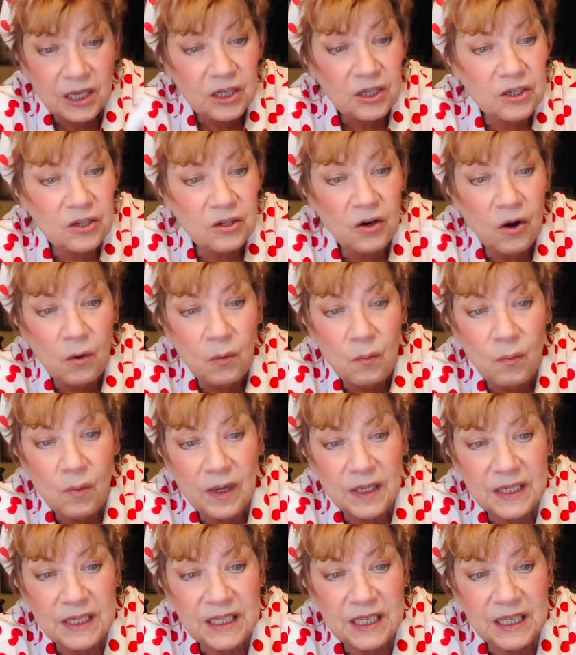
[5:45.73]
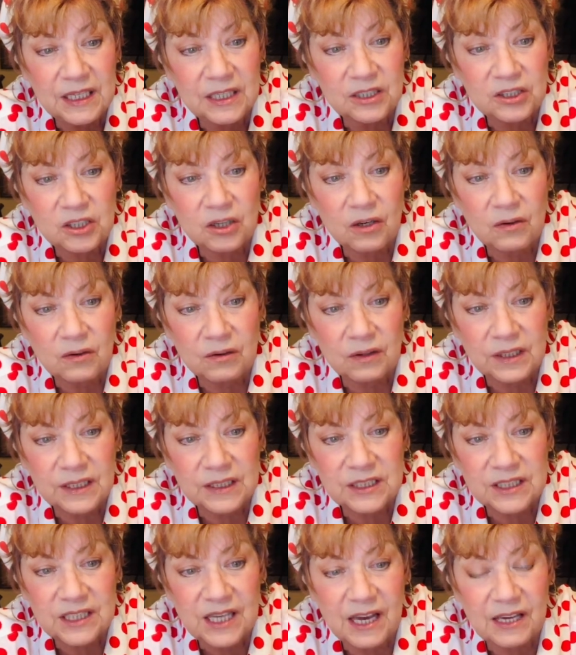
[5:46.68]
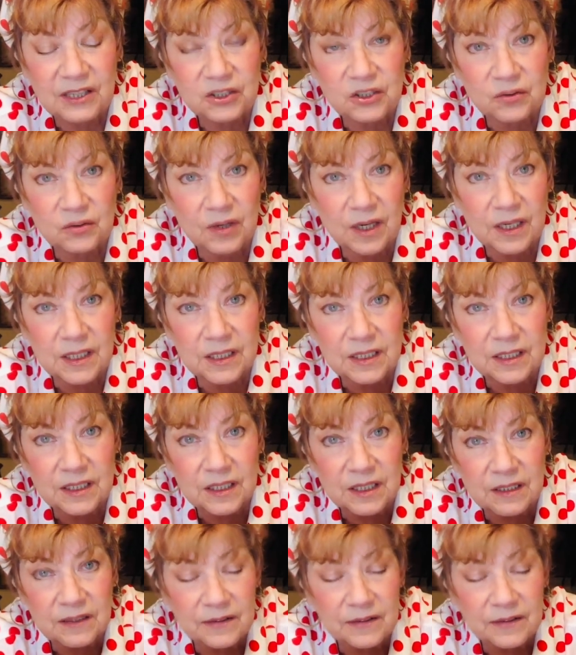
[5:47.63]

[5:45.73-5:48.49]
You don't want to get it totally saturated.